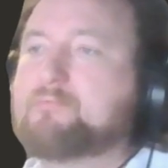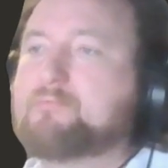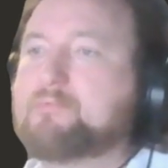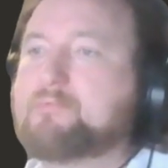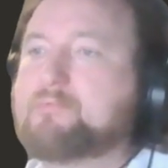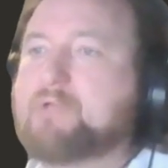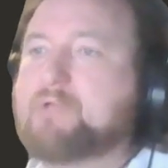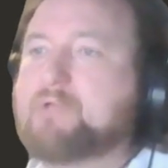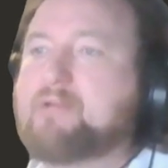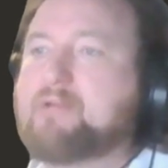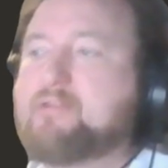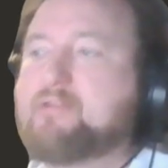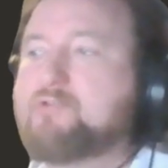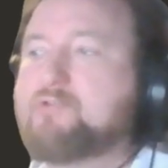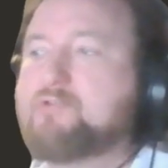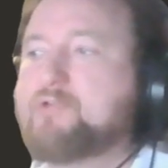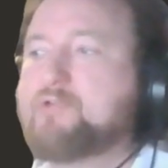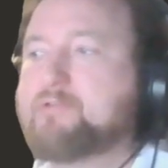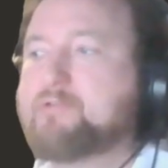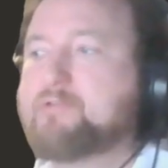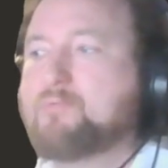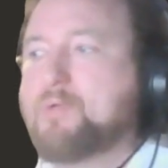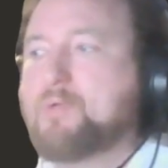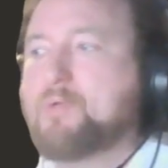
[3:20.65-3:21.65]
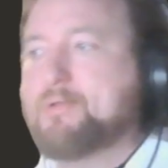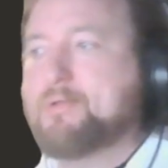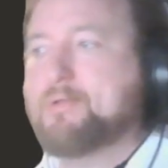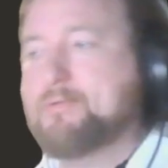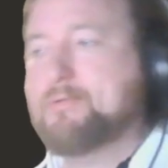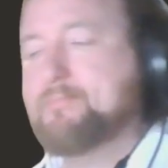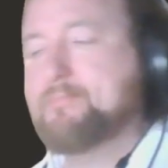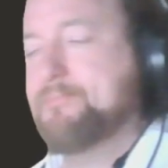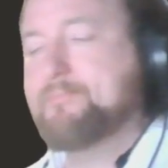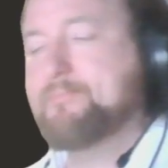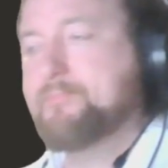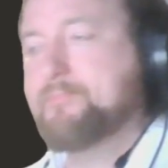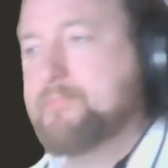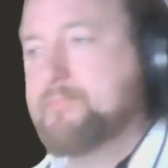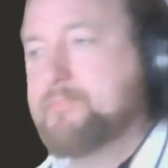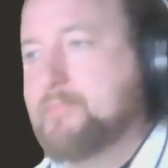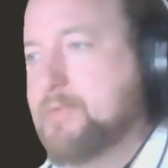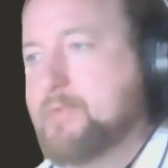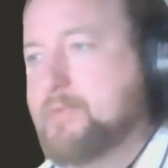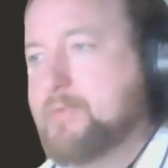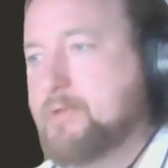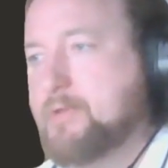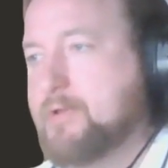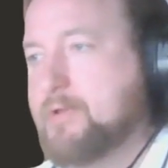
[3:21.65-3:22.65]
In theory, it's a win,
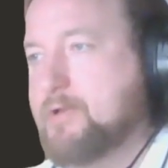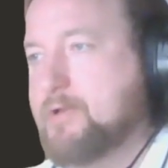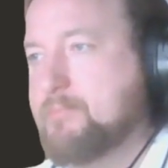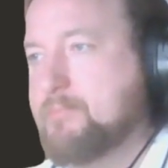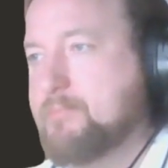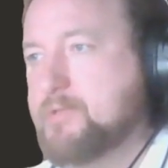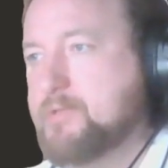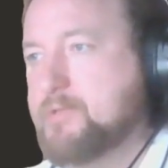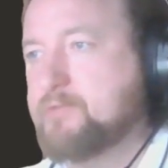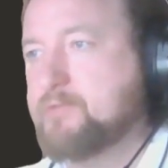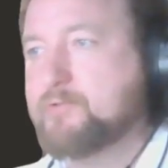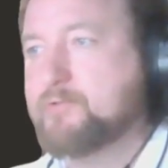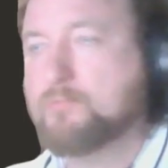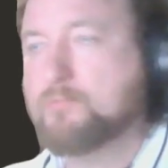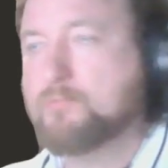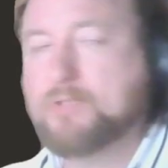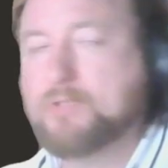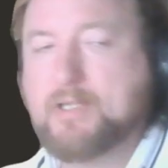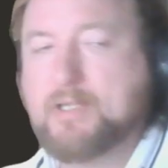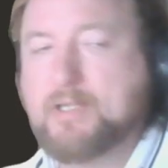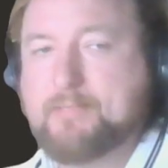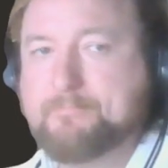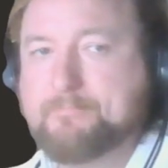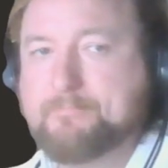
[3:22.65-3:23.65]
but they still play.